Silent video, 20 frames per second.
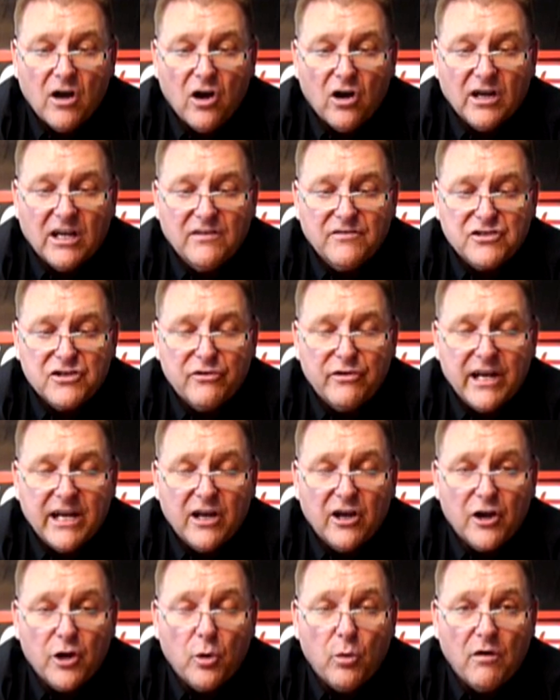or give us a
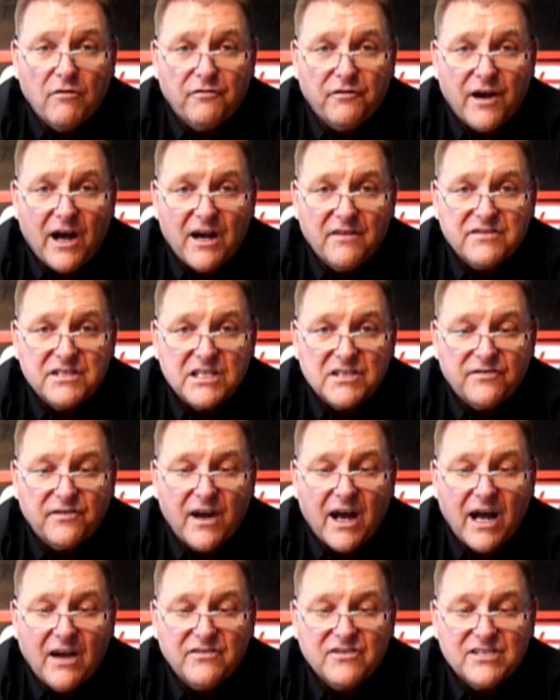ring on
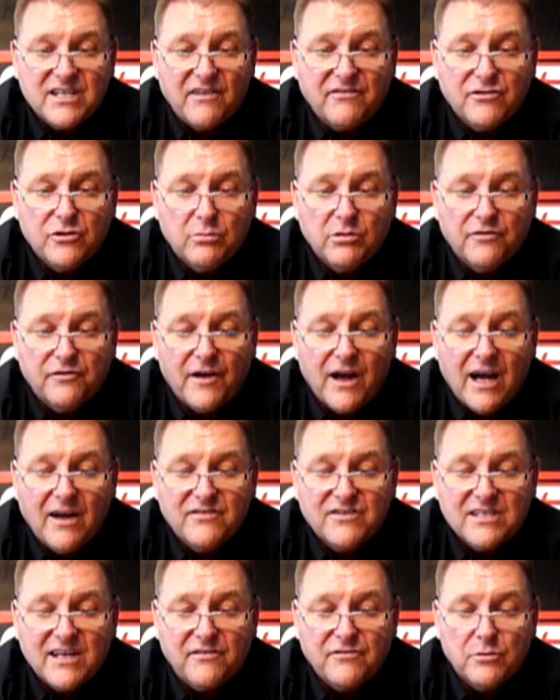01565
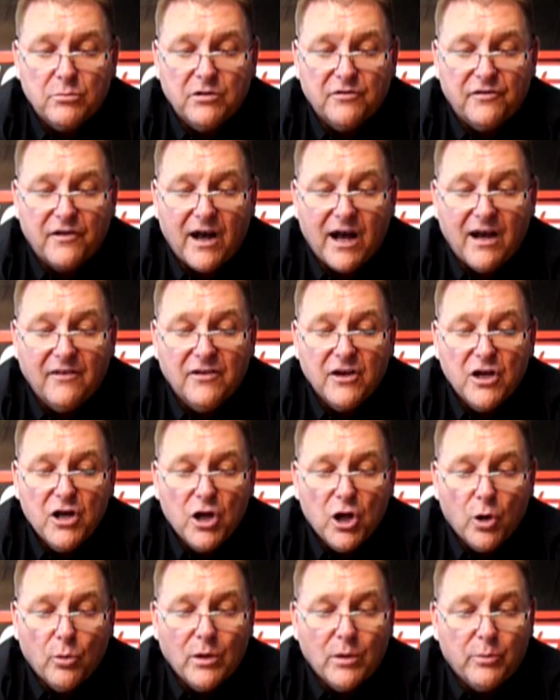755 755,
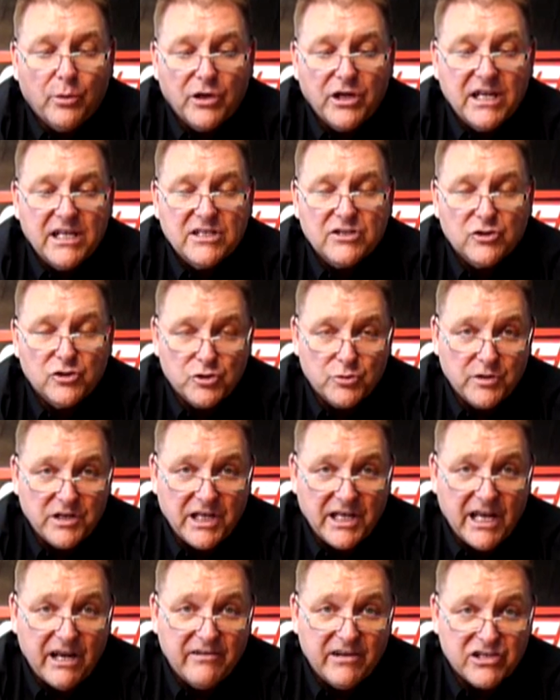and we'll put you in touch
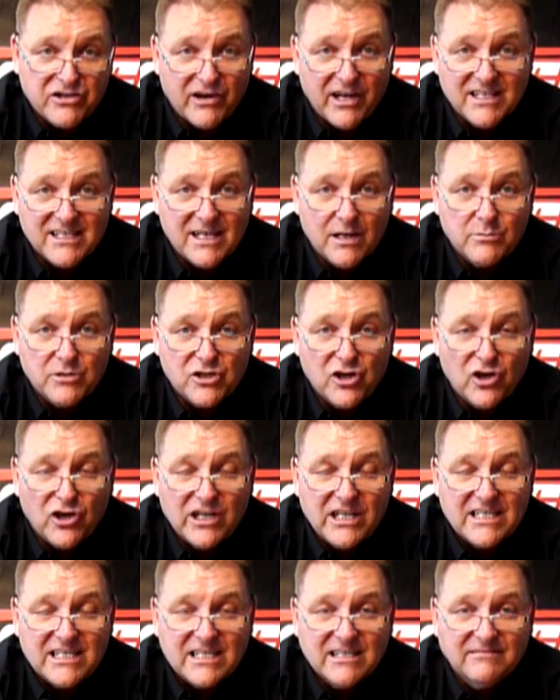with your nearest Grand Slam
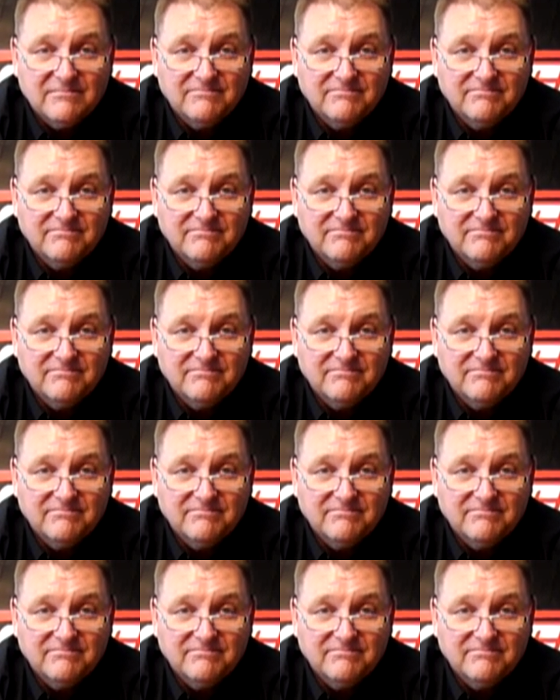stockist.